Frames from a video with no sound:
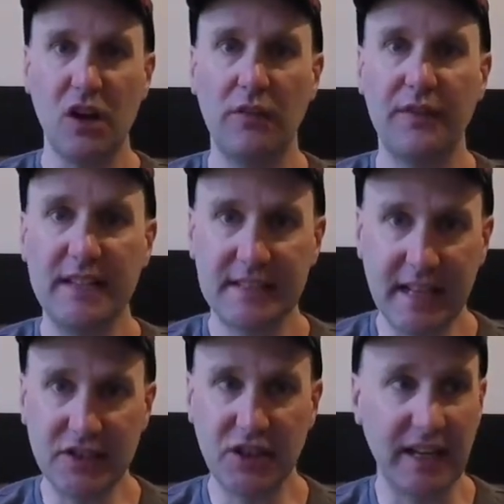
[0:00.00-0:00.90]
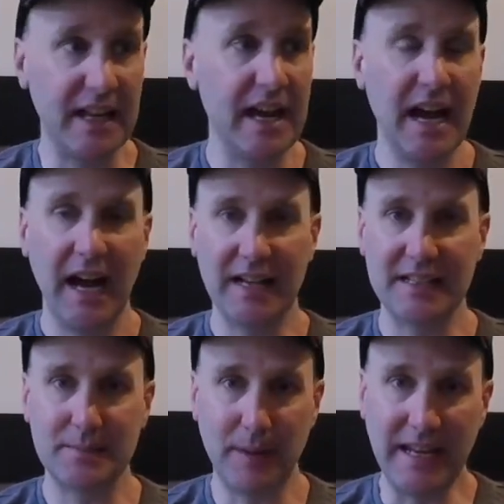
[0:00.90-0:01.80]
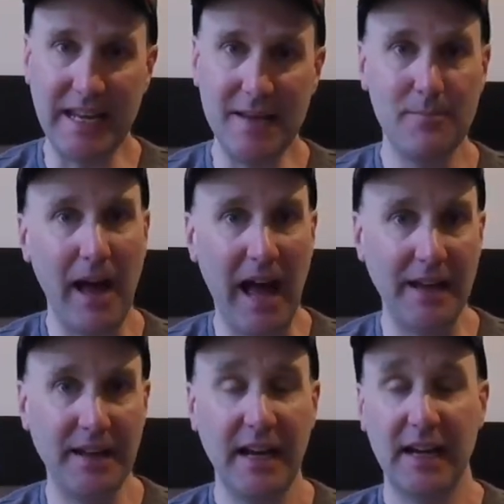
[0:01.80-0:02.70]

of essentially a spinning bed.